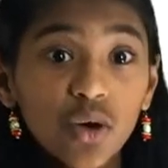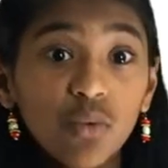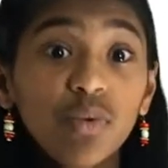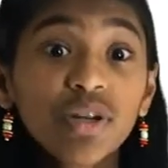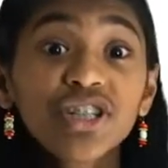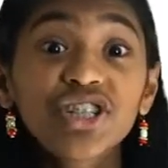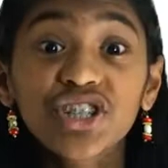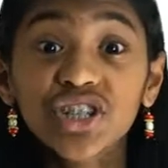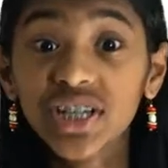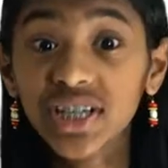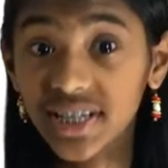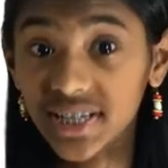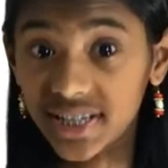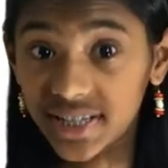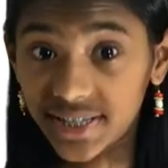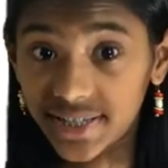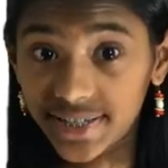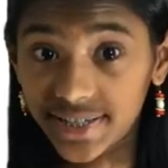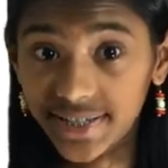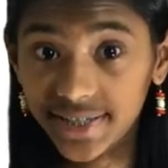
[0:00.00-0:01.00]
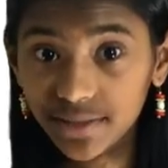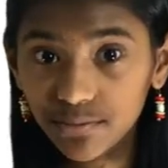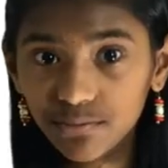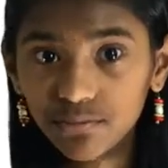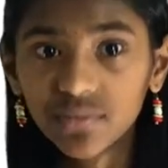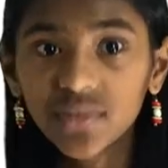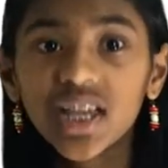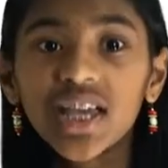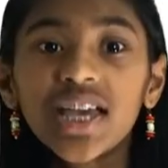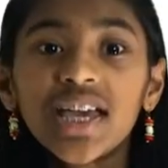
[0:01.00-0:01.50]
which is
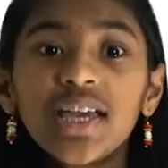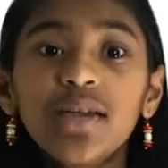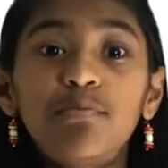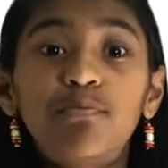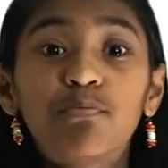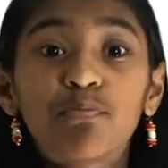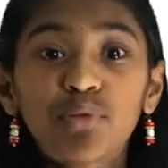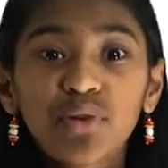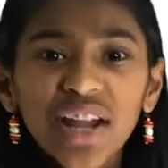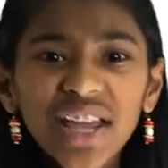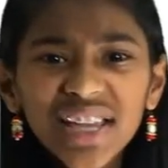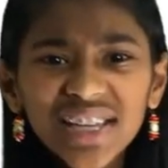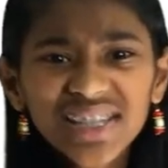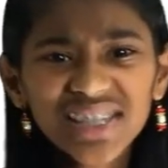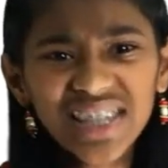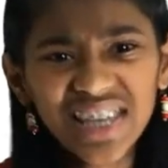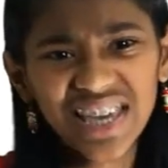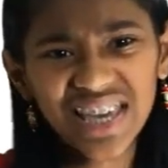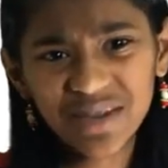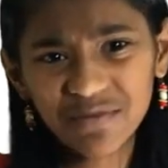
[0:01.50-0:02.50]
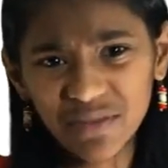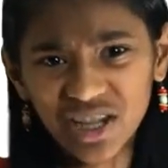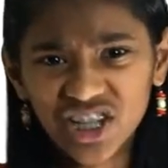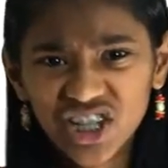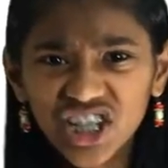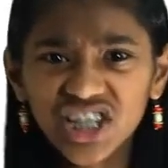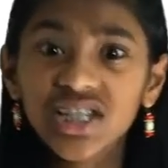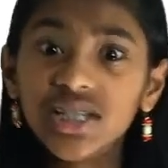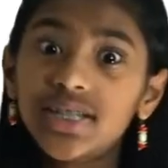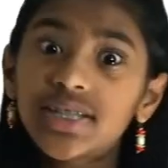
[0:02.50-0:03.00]
it breaks the
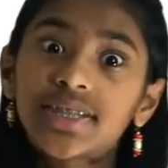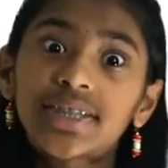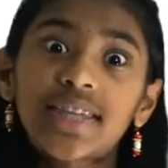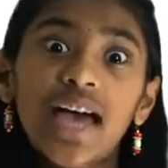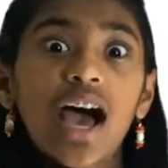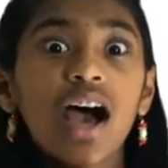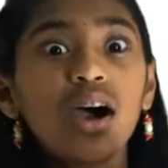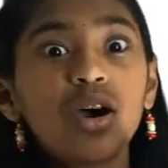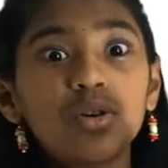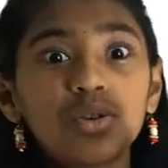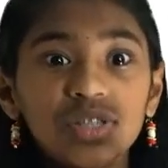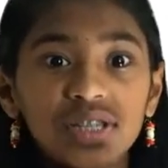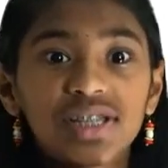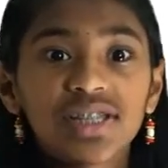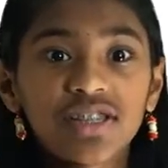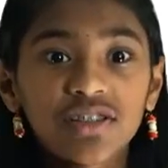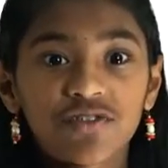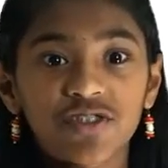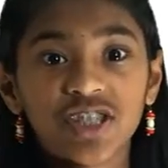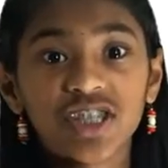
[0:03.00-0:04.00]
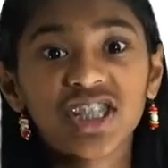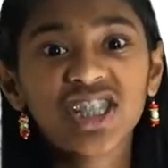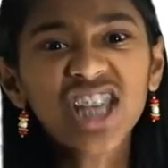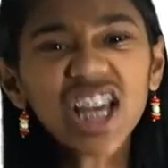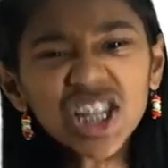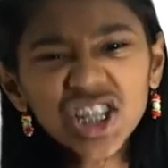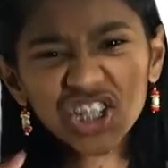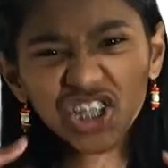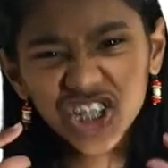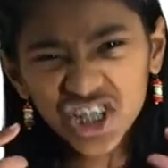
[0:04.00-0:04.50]
image into thousands of
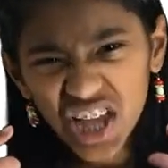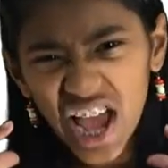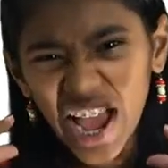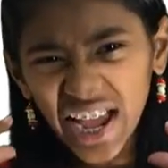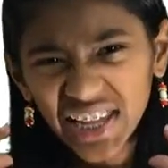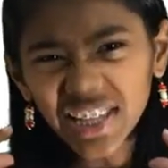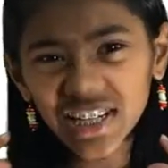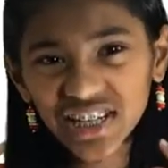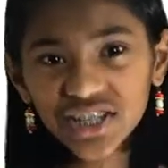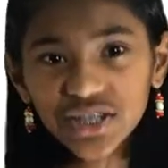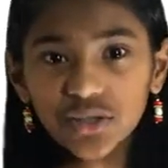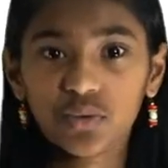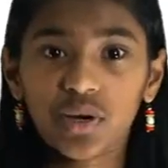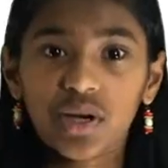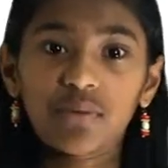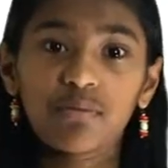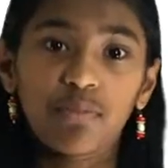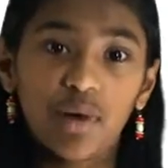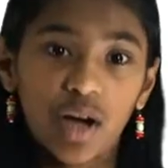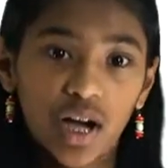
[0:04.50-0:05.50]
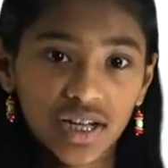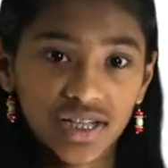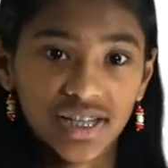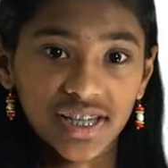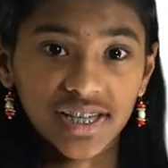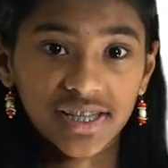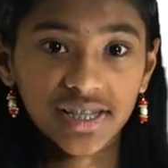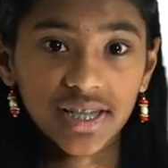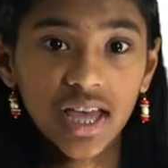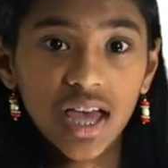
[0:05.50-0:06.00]
such tiny square
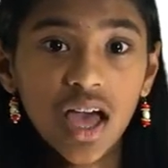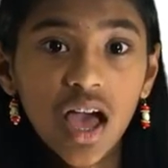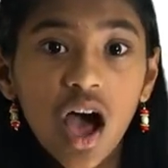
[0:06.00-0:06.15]
boxes,